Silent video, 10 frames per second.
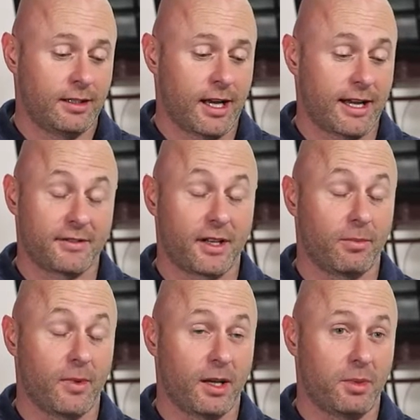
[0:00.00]
I'd have to say
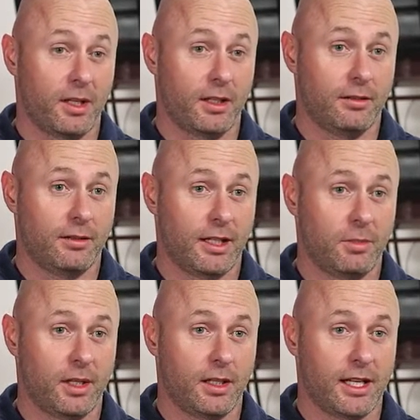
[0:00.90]
from my opinion, they've
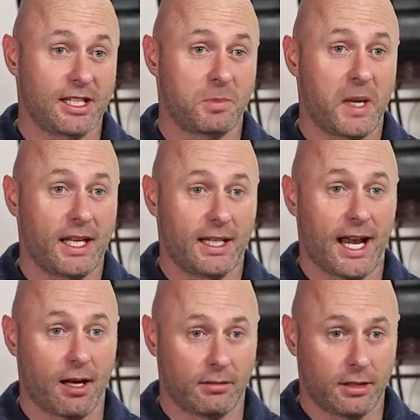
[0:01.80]
been expanded
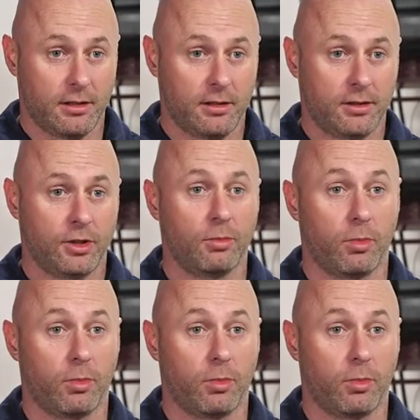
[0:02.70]
out too